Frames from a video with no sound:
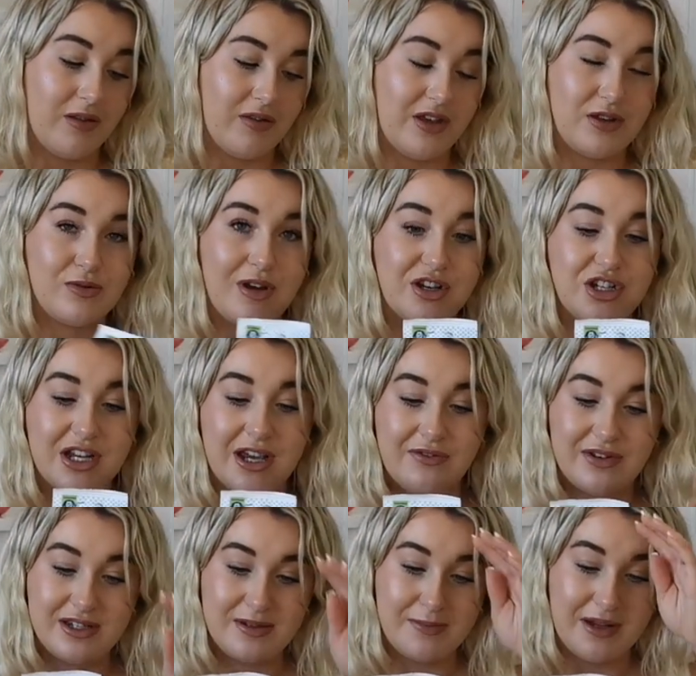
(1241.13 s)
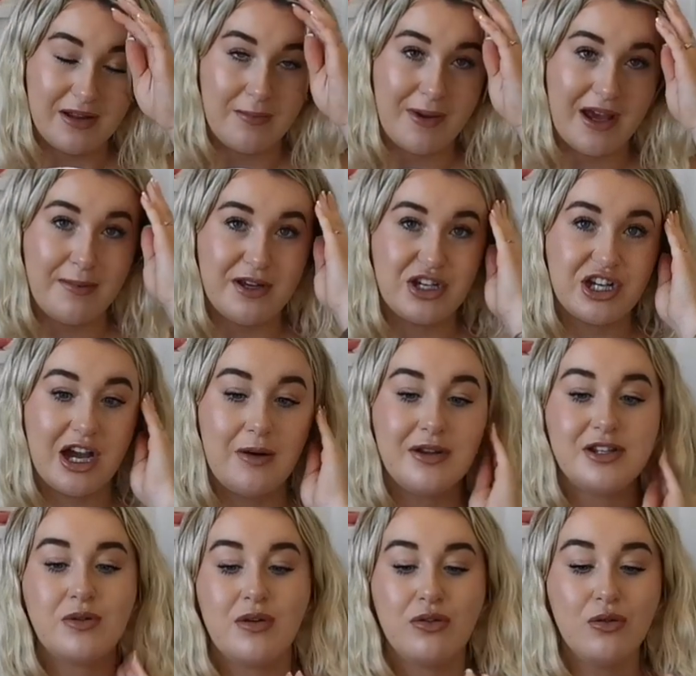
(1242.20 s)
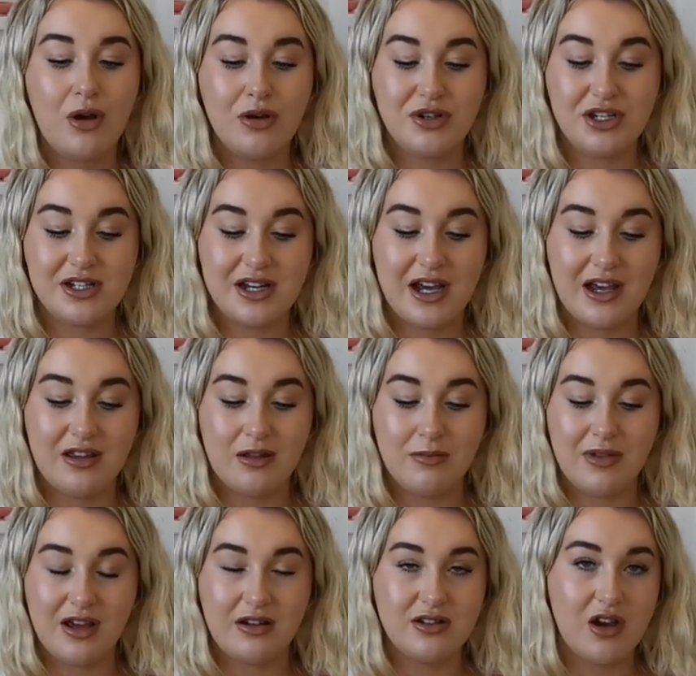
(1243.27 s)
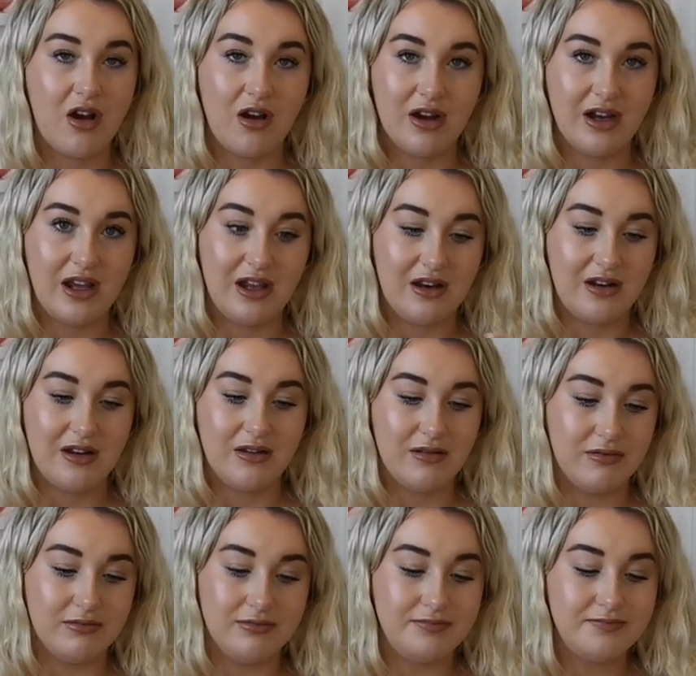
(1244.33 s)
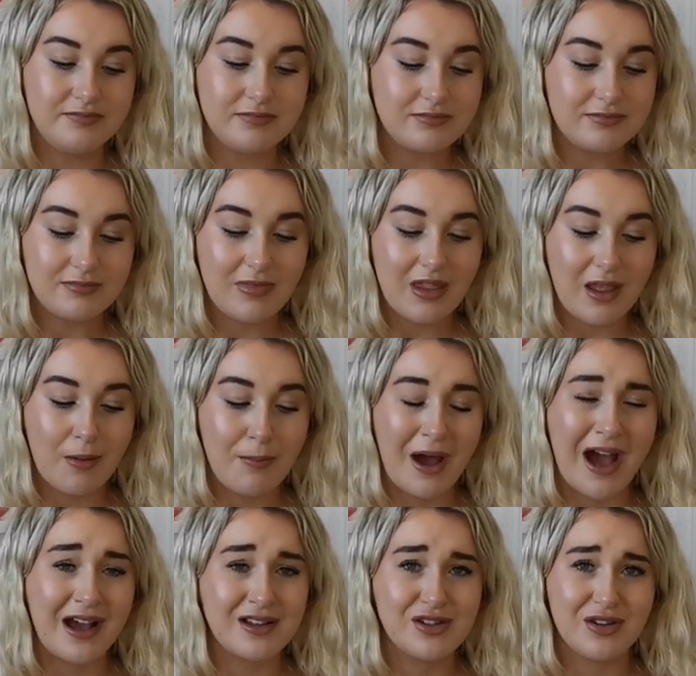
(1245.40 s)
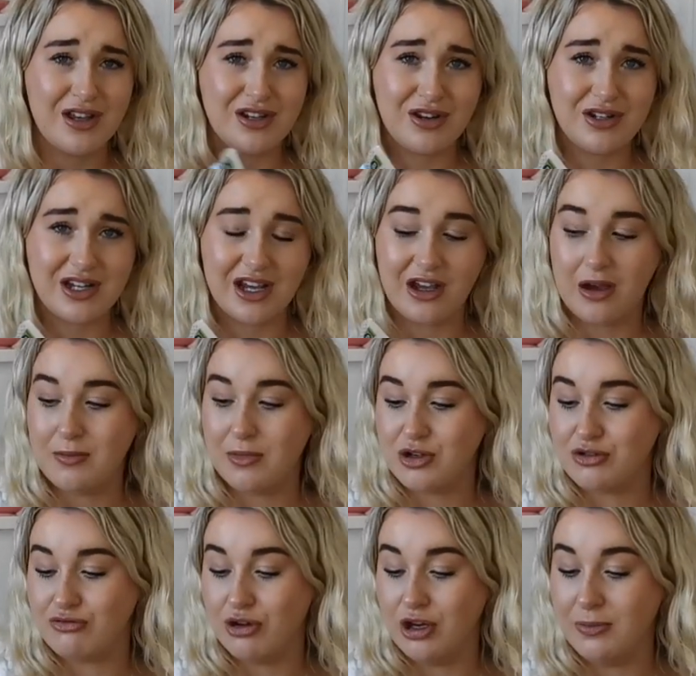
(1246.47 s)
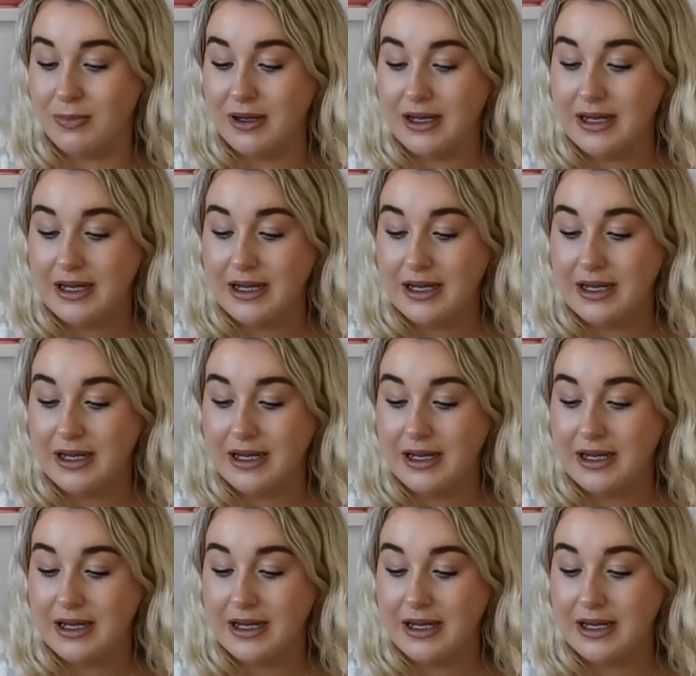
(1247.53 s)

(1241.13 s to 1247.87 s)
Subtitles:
these were actually given to me at the baby shower, so I thought I'd just take them. They're tiny little packs, so they don't take up much room.